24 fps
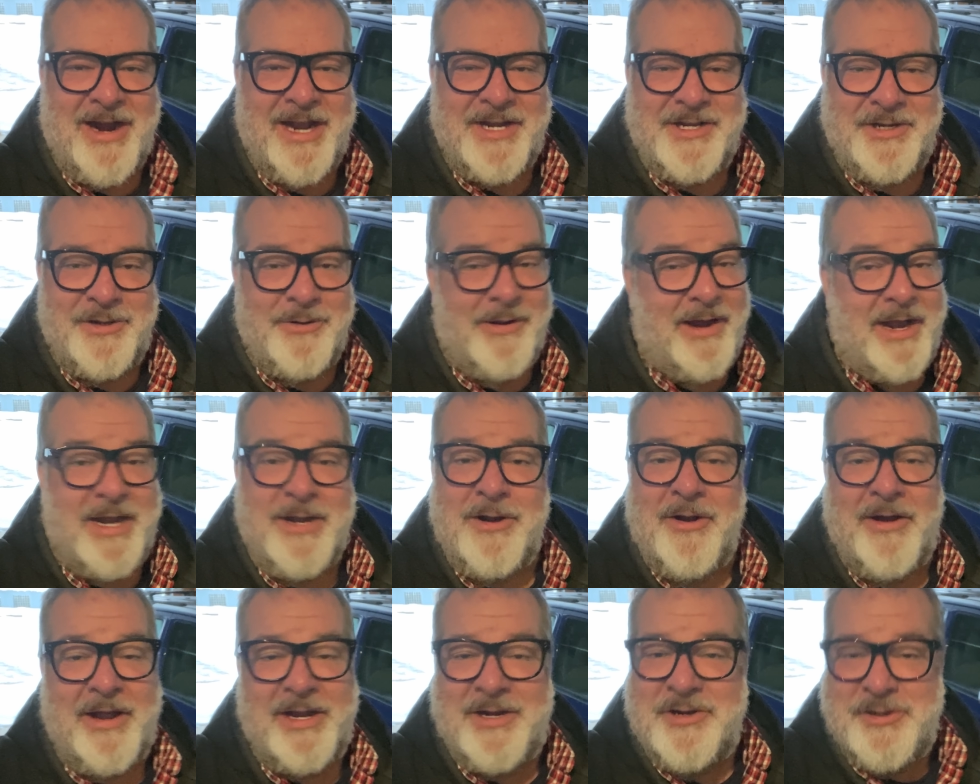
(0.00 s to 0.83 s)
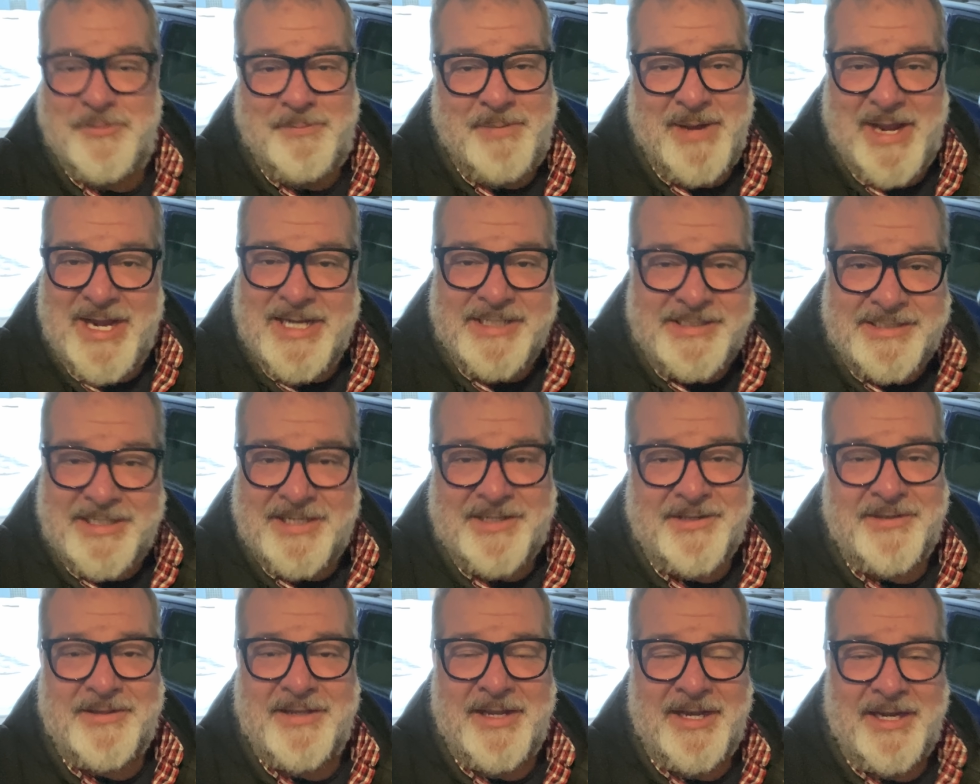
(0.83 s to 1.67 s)
I do. I know how to do
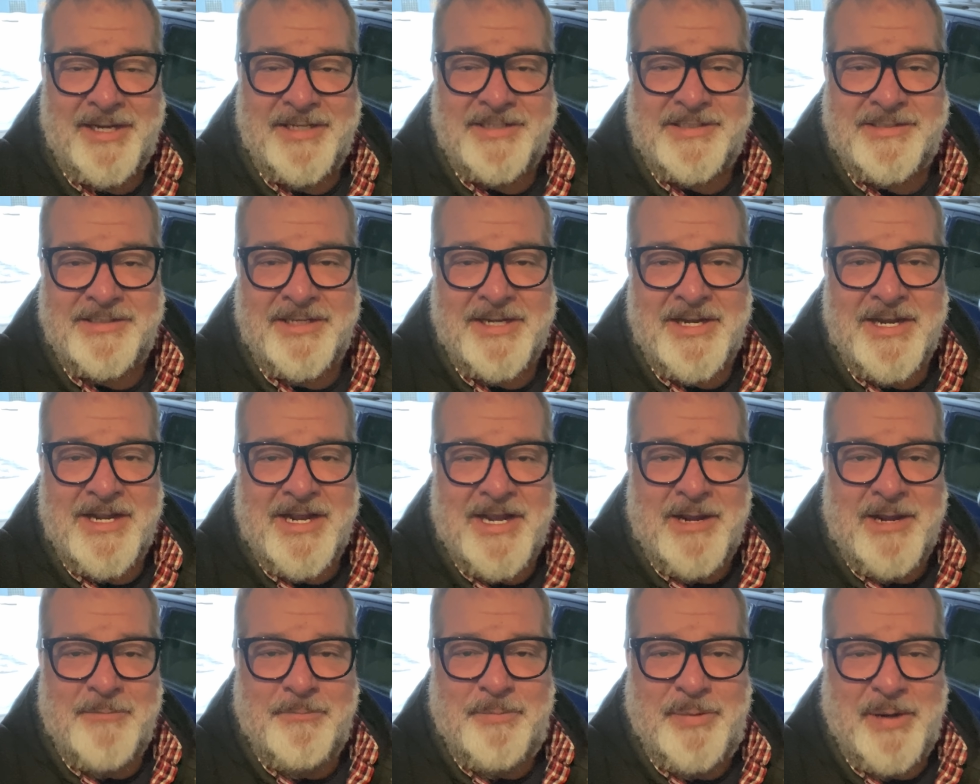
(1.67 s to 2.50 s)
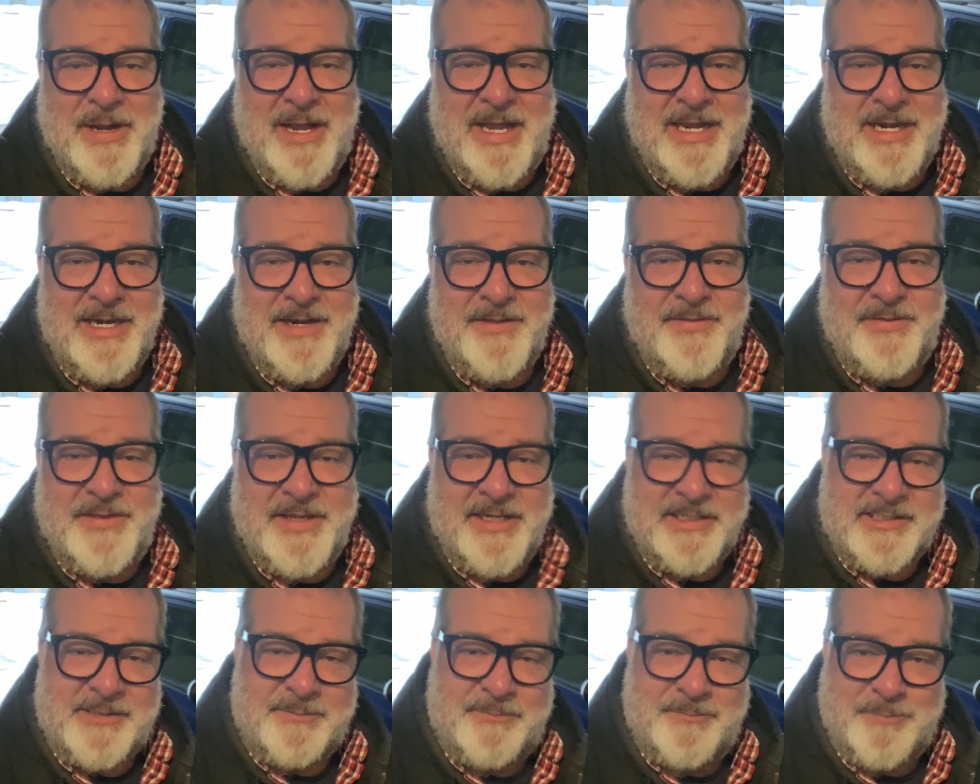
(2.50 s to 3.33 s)
basic things, but
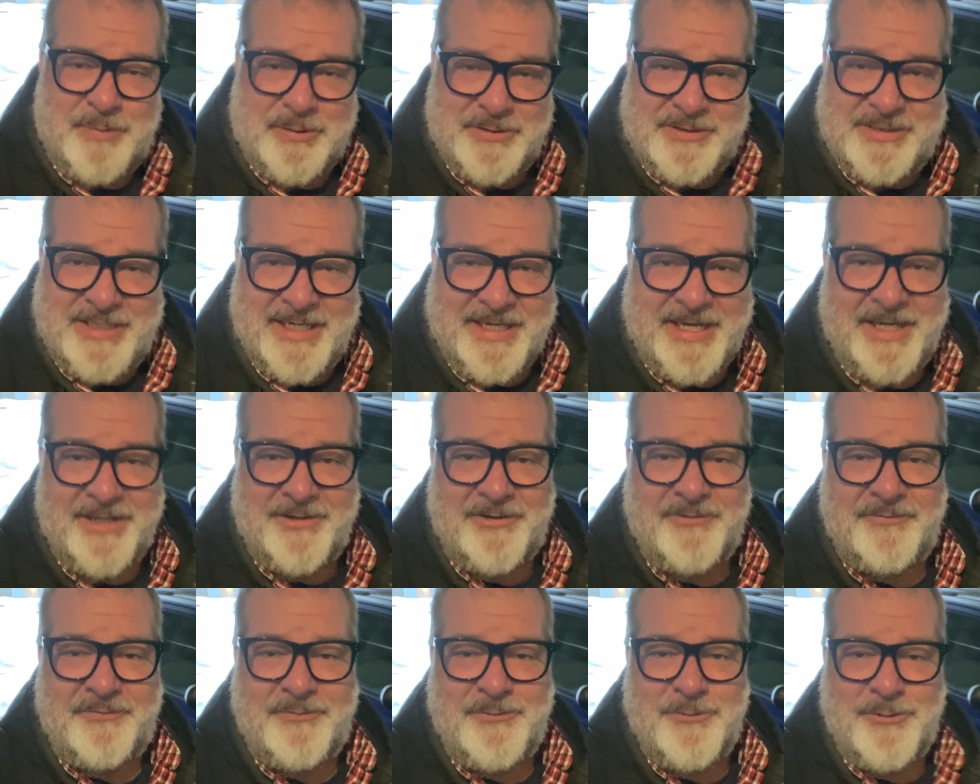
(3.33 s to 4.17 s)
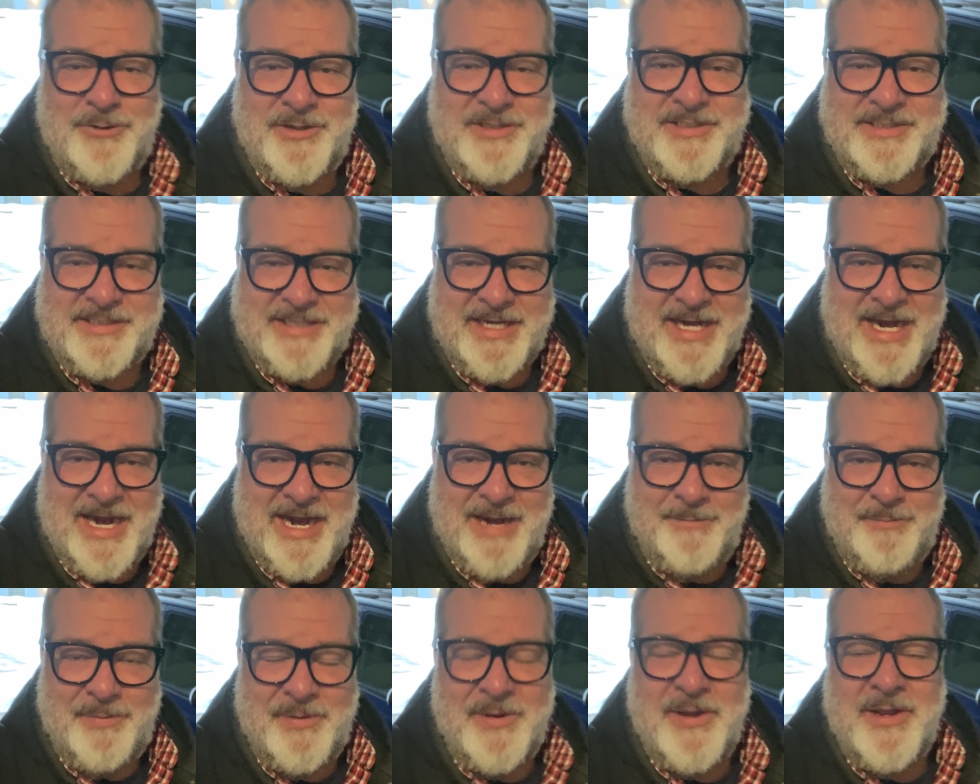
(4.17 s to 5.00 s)
this particular Ford
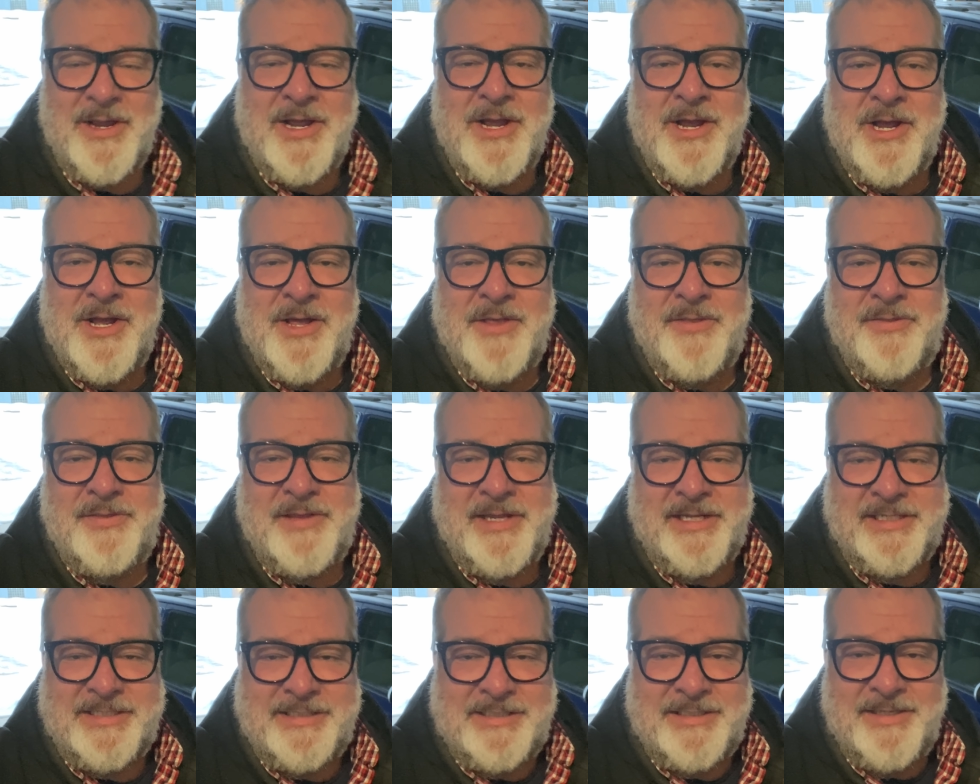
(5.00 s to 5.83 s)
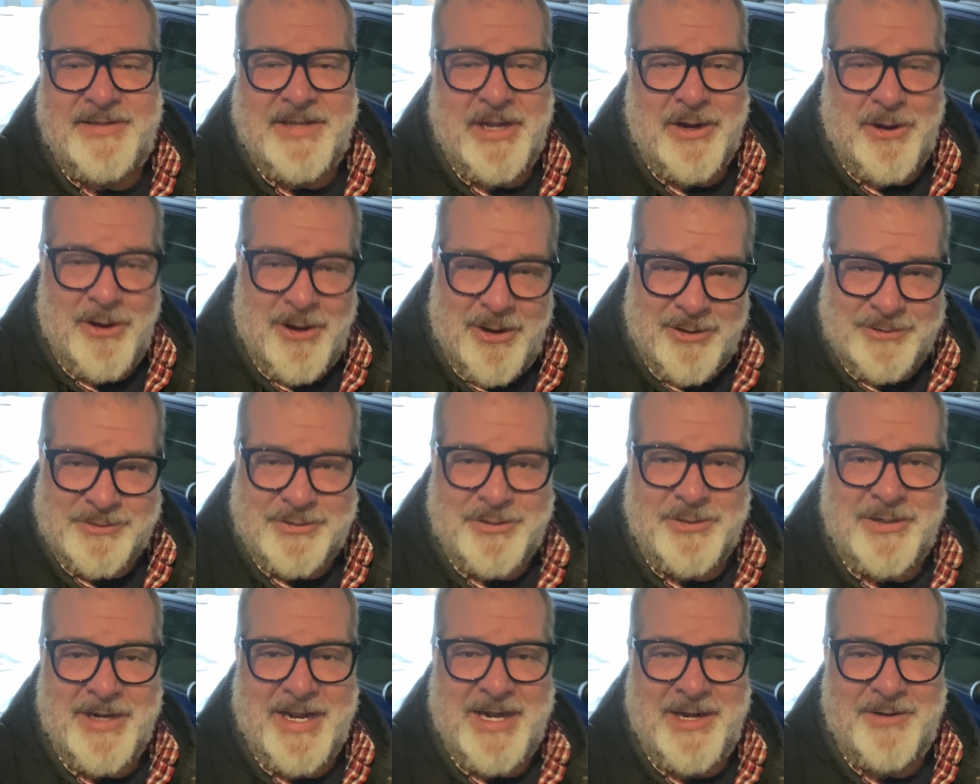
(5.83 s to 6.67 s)
Escape, the
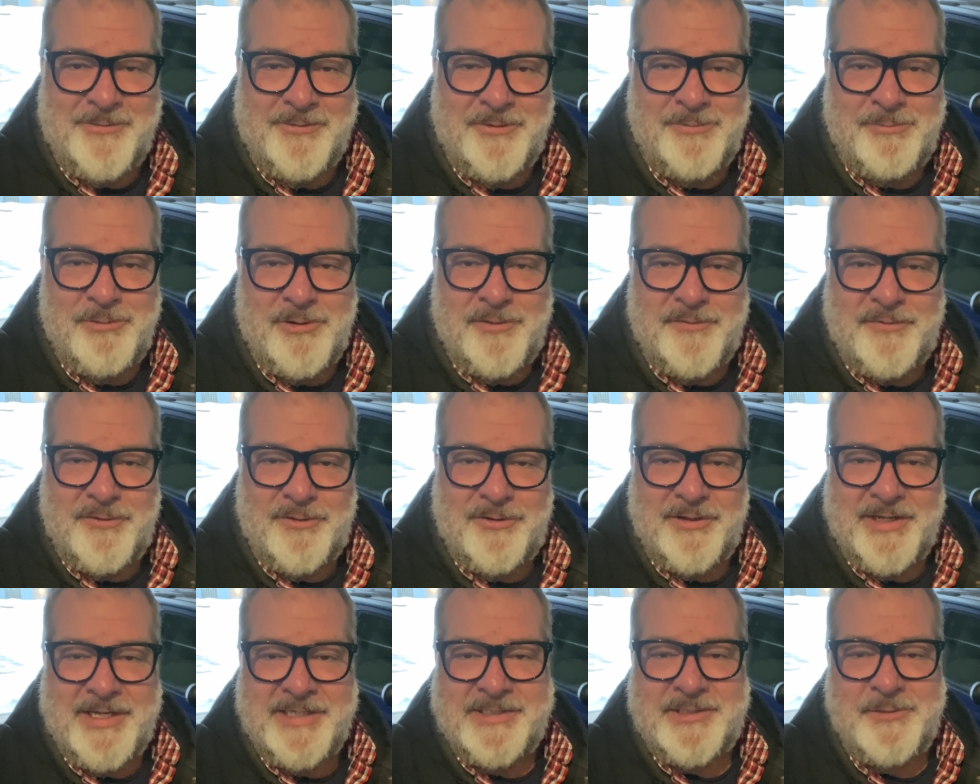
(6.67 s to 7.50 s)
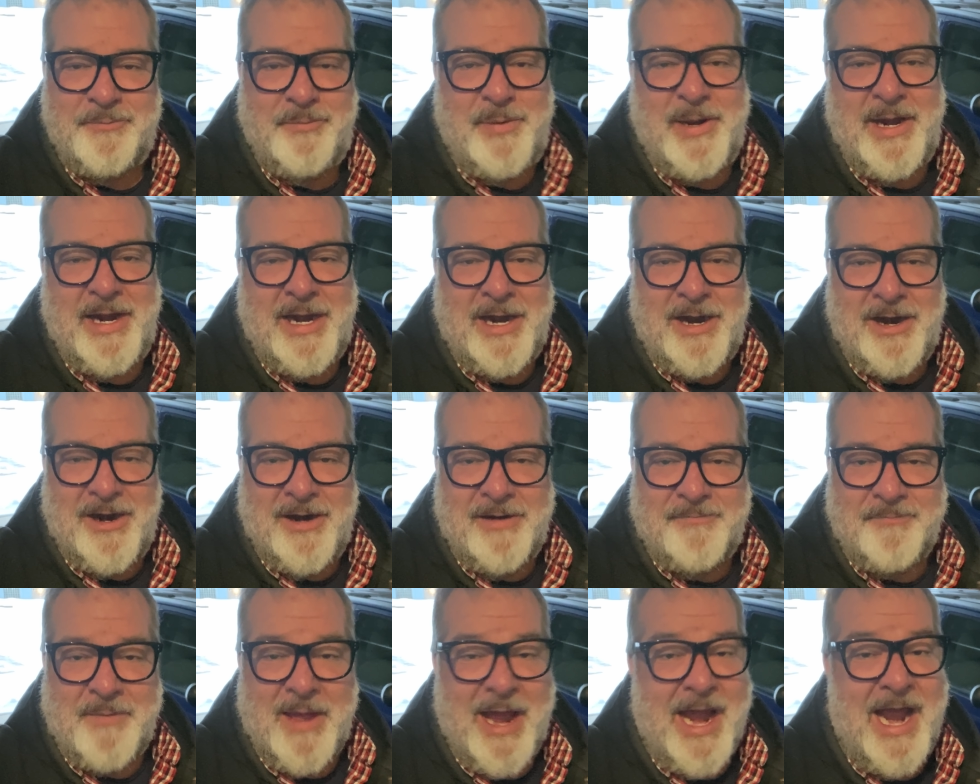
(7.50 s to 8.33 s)
alternator removal is a bear.